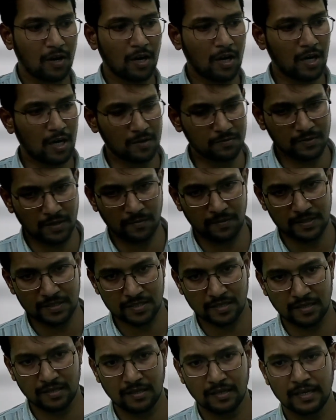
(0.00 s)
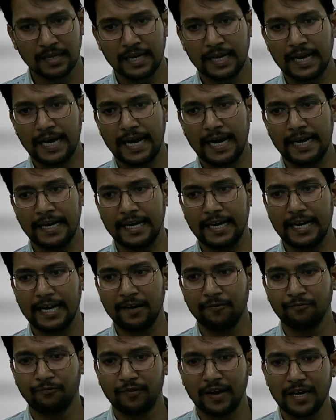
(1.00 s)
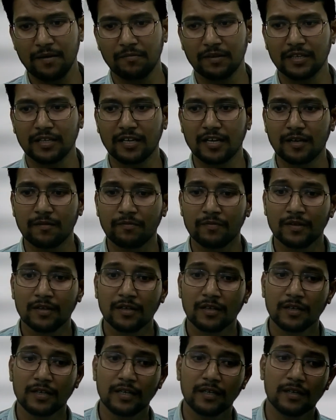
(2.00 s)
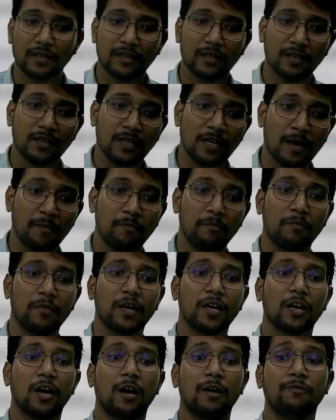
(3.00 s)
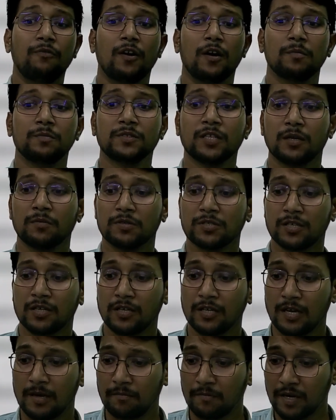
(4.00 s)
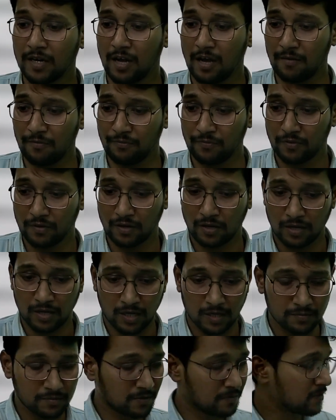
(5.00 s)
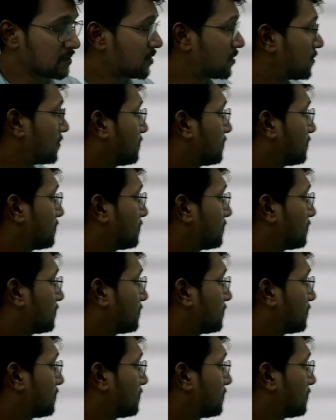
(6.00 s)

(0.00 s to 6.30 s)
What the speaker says: observation, and fi matlab number of observation. Number of observation.